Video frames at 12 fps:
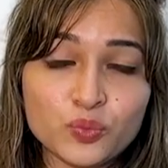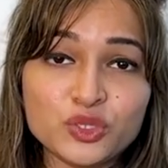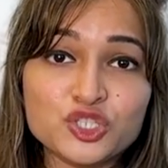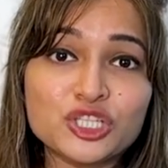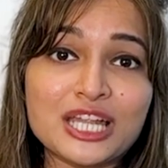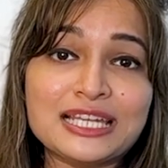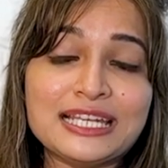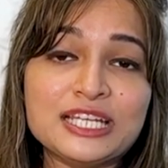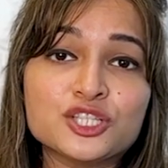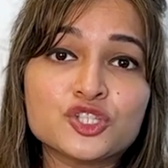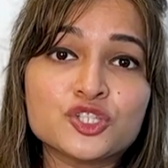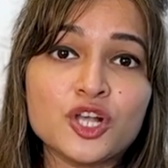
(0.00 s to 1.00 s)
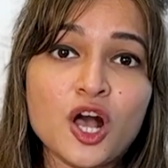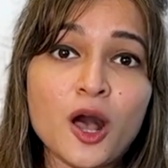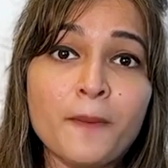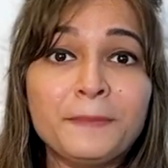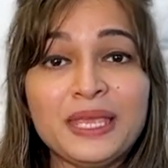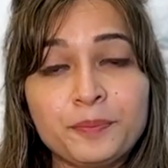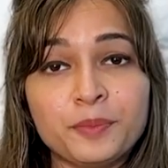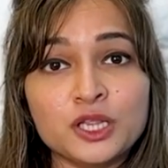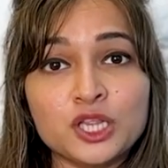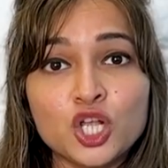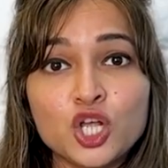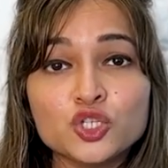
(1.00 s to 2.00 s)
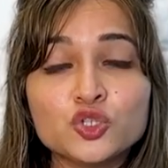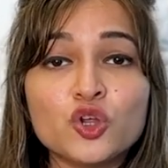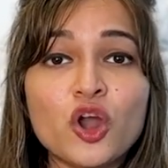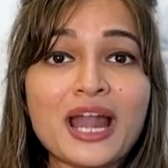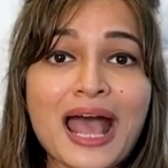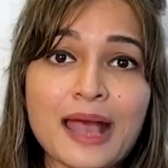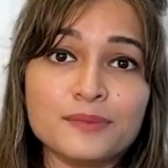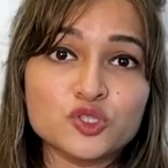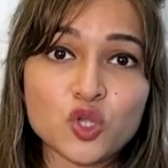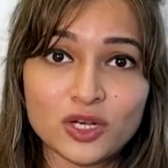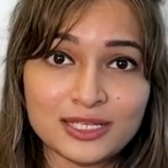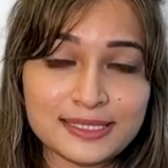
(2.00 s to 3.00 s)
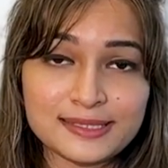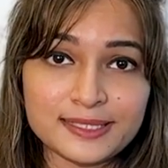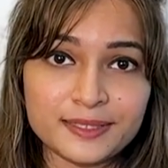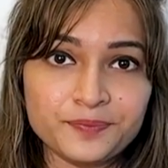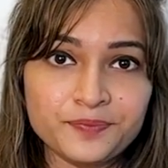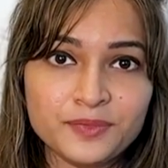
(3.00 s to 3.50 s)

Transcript: which then leads uh, people to your Amazon listing.